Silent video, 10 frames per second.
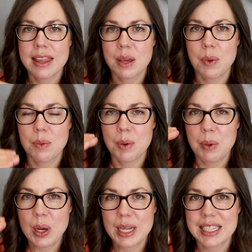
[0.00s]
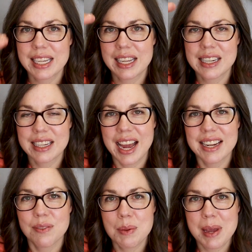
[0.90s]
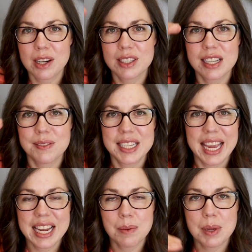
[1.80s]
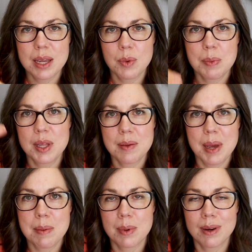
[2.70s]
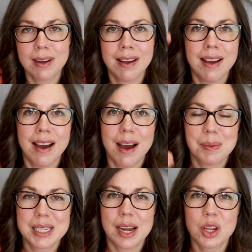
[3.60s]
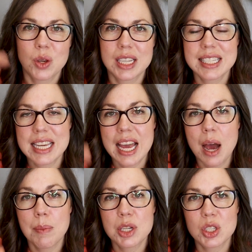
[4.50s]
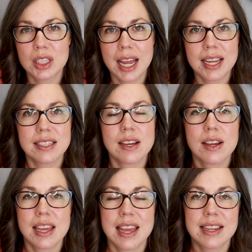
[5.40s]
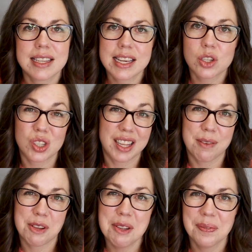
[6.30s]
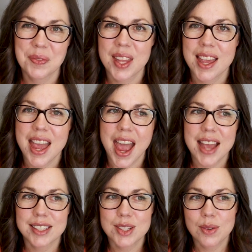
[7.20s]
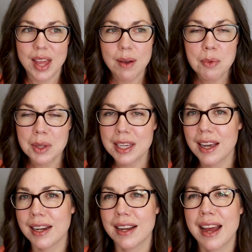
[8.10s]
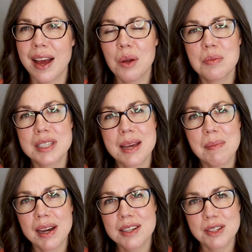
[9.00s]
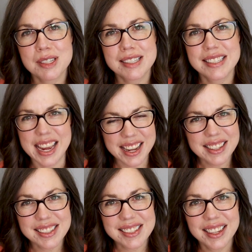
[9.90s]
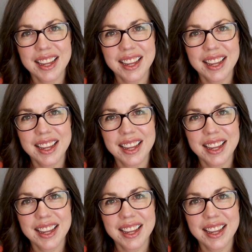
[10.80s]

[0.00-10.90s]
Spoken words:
that we were put in, kind of we made ourselves a canopy and we put the paper up and down. You could see how much light hit each level. And so that really kind of helped them understand